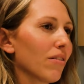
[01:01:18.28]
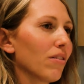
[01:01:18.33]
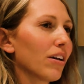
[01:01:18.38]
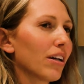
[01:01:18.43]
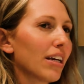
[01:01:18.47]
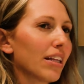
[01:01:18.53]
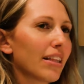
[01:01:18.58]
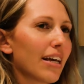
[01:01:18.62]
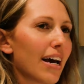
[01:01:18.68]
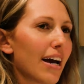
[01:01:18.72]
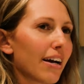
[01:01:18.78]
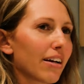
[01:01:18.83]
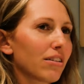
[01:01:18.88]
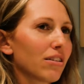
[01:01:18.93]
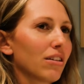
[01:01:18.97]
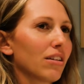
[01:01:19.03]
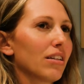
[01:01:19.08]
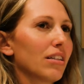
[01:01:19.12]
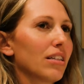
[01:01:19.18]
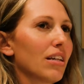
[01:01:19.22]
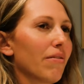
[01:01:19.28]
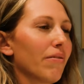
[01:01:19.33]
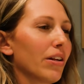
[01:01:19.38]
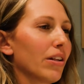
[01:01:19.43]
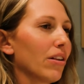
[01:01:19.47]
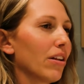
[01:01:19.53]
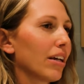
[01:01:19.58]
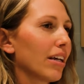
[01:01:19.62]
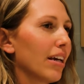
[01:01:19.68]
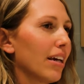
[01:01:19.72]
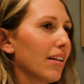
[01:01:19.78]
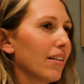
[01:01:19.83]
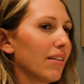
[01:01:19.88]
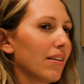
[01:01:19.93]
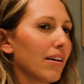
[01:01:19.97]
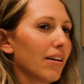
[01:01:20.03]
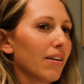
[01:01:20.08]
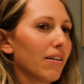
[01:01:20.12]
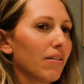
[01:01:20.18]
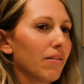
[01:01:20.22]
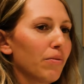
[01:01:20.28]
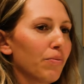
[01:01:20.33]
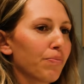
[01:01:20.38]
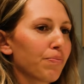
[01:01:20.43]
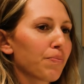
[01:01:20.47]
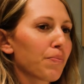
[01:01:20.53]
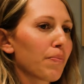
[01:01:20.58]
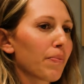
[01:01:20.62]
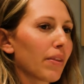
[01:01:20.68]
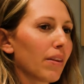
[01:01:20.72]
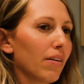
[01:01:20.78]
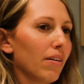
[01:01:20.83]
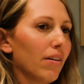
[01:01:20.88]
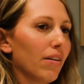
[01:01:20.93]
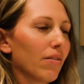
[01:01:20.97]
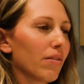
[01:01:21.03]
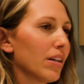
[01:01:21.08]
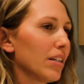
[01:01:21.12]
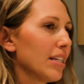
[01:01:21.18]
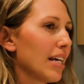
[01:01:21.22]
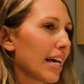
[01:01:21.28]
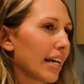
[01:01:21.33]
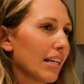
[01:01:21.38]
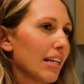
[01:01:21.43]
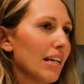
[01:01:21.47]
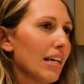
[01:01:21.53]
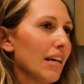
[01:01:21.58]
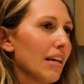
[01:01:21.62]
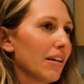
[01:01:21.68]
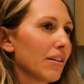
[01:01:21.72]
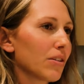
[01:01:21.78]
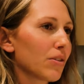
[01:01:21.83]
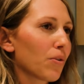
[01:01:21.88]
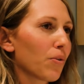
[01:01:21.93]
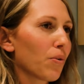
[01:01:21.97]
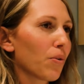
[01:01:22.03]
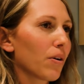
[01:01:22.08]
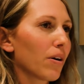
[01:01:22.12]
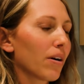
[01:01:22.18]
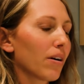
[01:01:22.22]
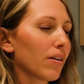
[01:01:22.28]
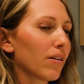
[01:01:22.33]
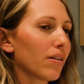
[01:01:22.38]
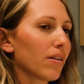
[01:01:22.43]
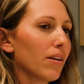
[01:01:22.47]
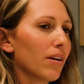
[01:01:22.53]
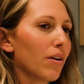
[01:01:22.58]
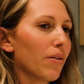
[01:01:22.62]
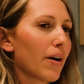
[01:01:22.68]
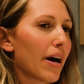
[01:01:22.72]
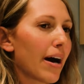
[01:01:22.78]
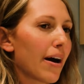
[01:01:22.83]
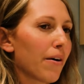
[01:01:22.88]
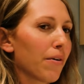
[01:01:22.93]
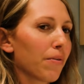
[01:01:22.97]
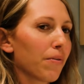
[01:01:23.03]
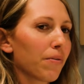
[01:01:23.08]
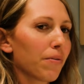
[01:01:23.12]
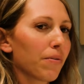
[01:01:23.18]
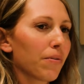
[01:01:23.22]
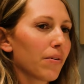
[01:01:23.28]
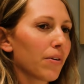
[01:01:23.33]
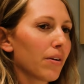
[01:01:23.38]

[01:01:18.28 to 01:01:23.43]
Look at the excellence of it. Look at the, you know, the techniques, or, you know, how,